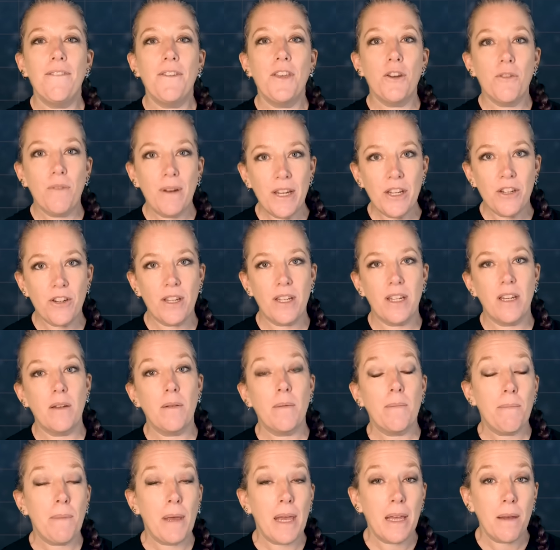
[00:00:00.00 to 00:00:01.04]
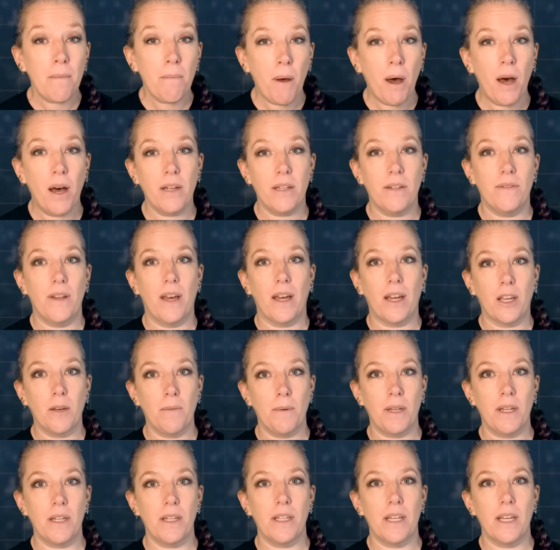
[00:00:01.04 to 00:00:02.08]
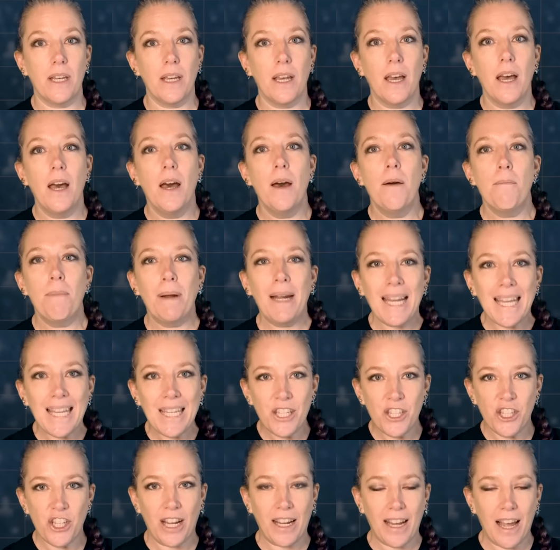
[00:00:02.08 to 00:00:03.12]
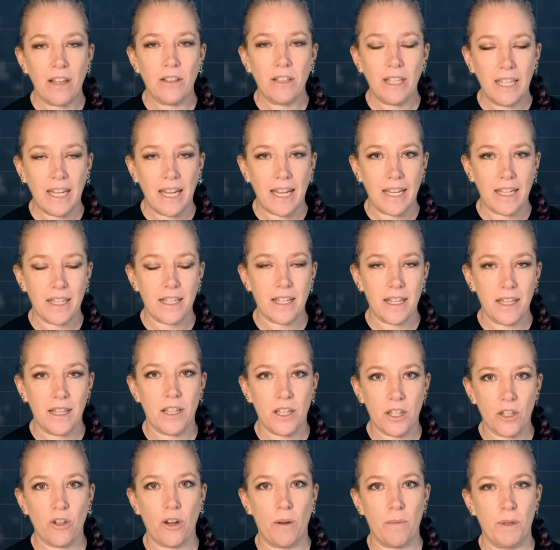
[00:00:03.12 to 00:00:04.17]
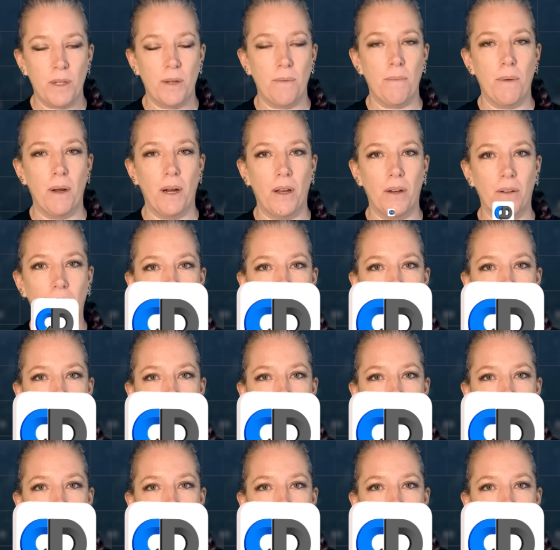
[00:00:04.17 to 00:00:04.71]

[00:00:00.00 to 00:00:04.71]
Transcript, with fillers: you're interested in being part of that community, please check out the links in the description below.